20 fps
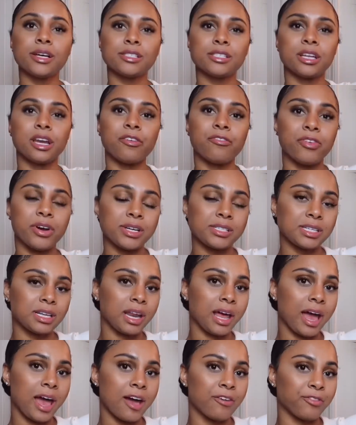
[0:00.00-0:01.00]
So the first thing
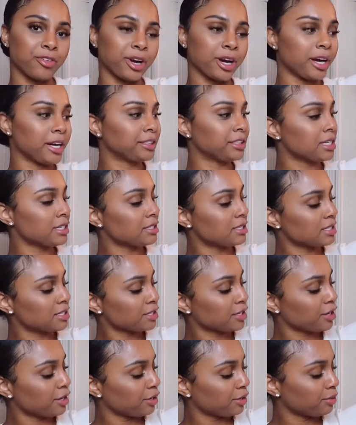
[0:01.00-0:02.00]
I have for her is just this
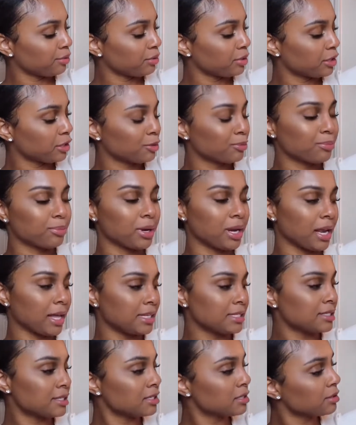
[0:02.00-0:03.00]
cute little
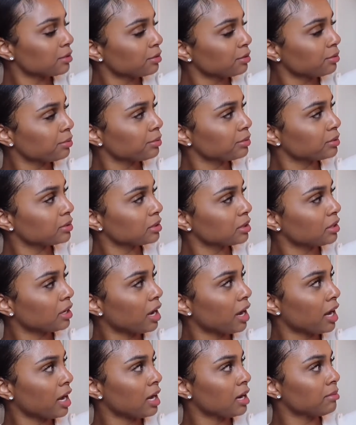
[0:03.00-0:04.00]
playsuit.
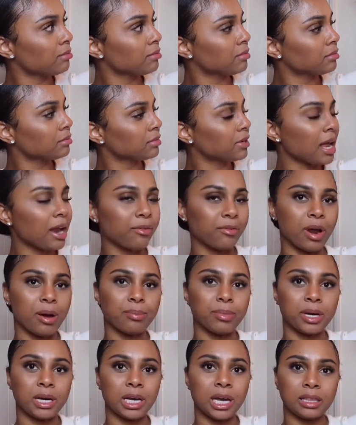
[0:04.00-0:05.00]
Um, not
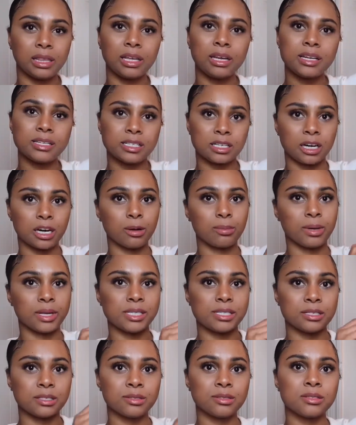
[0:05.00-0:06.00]
romper. I think these are called
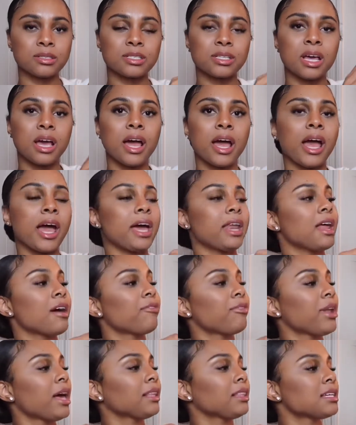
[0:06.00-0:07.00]
playsuits. And I
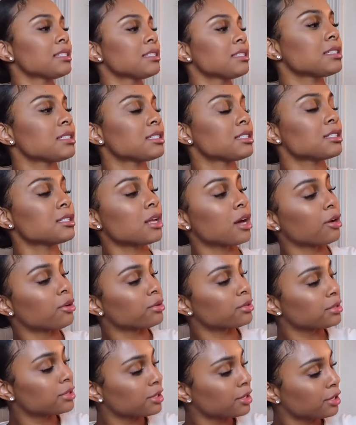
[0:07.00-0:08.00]
feel like this
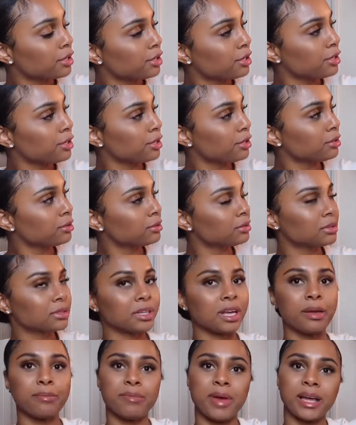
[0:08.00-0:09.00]
so cute.
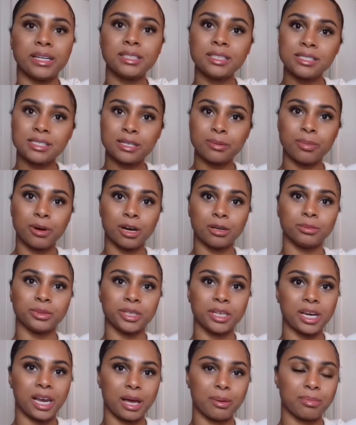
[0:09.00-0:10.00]
It matches the palm
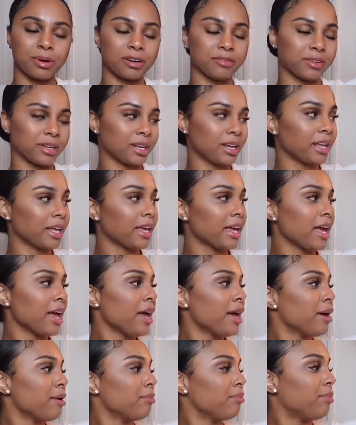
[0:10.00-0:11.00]
tree like perfectly.
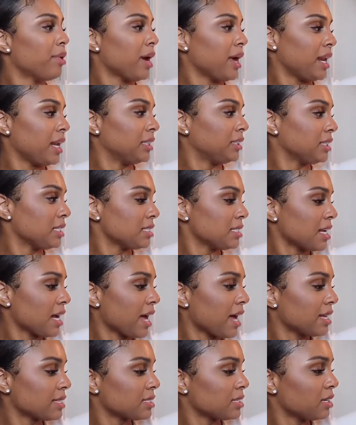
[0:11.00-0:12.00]
But it just
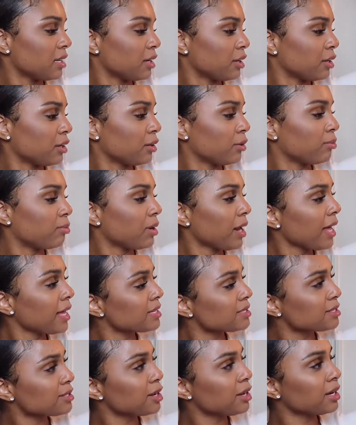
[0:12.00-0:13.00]
has little
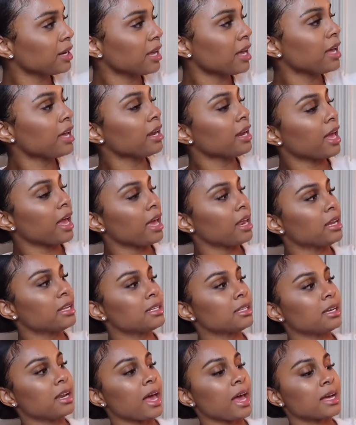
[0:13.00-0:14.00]
plants on it and
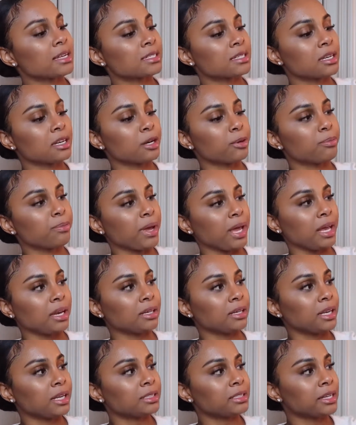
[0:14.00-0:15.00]
it has little
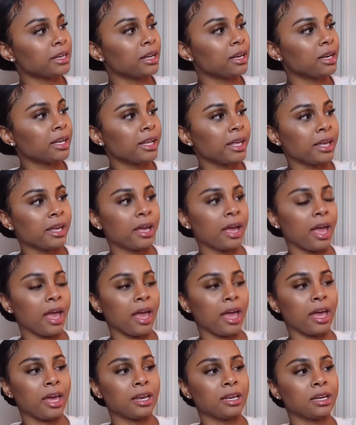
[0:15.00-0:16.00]
pink detailing
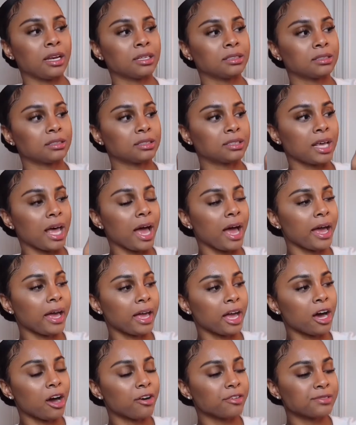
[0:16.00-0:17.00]
and
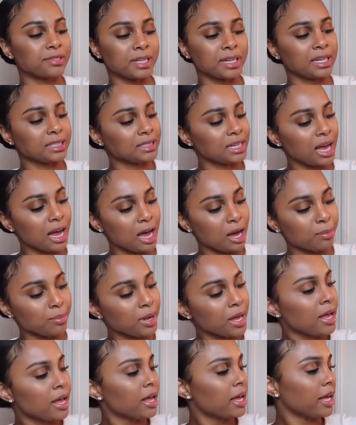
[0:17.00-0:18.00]
tie offs at the top.
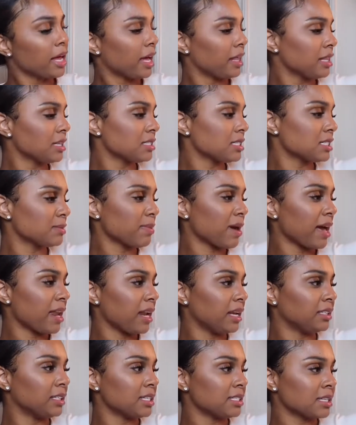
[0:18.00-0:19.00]
And this is by
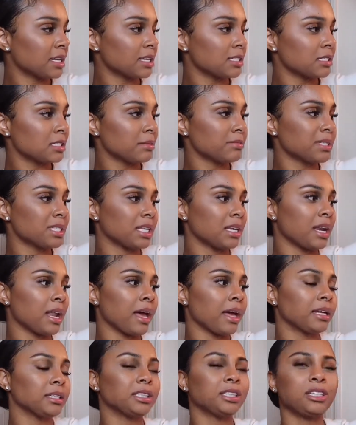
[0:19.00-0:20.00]
the Jessica Simpson
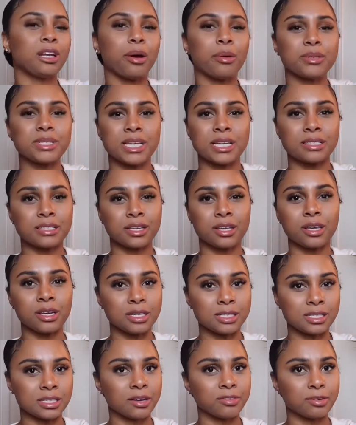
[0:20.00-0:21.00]
line. She always has the
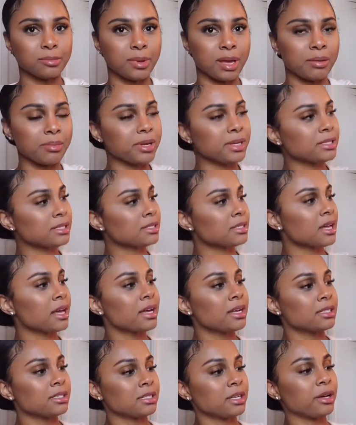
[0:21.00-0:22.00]
cutest stuff for babies.
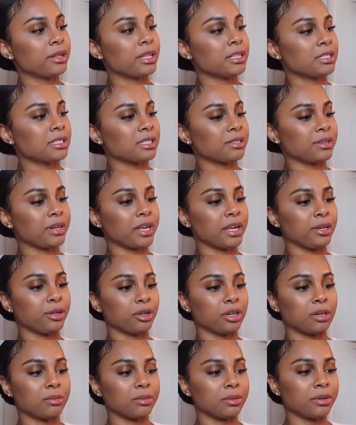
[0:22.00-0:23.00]
So this is really
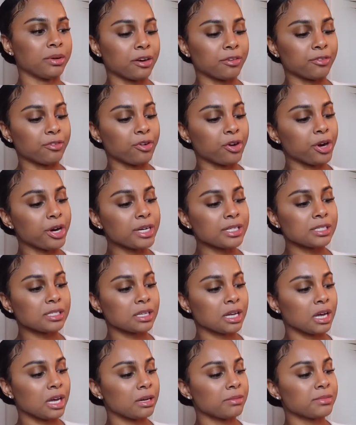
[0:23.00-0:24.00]
adorable. Of course
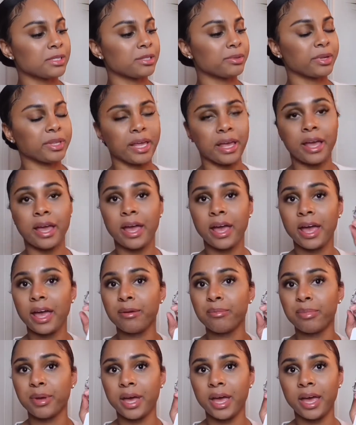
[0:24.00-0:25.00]
comes with a
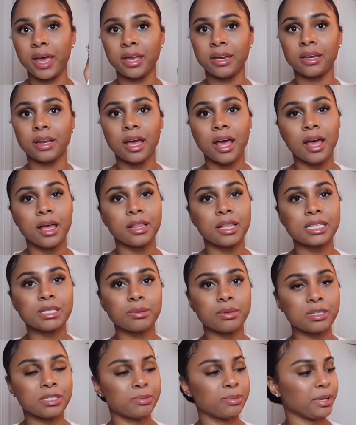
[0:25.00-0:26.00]
headband. This
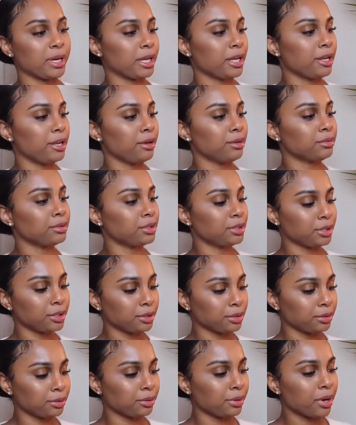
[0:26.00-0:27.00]
one is pretty cute
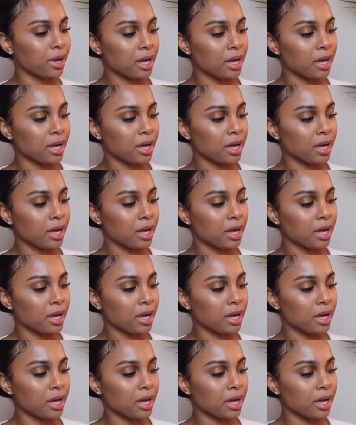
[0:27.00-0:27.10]
too.